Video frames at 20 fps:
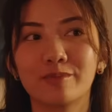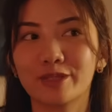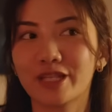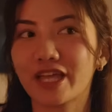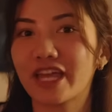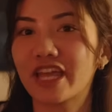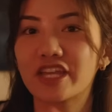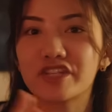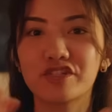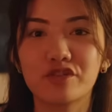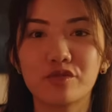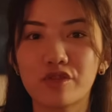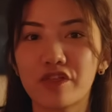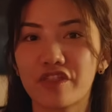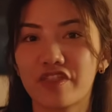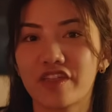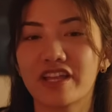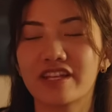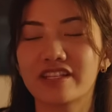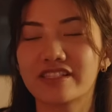play, do the
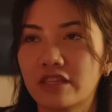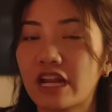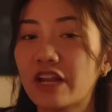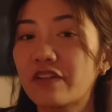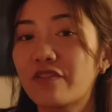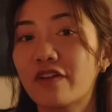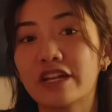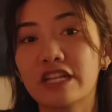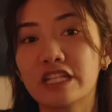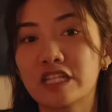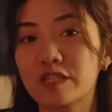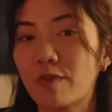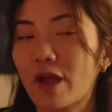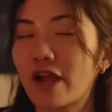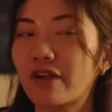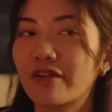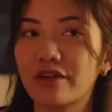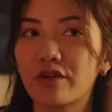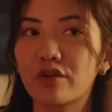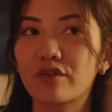things that I find
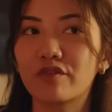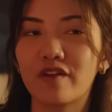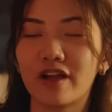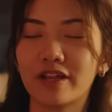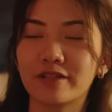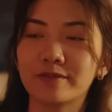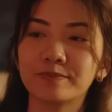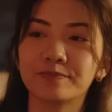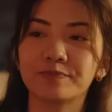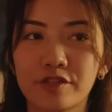inspiring or fun.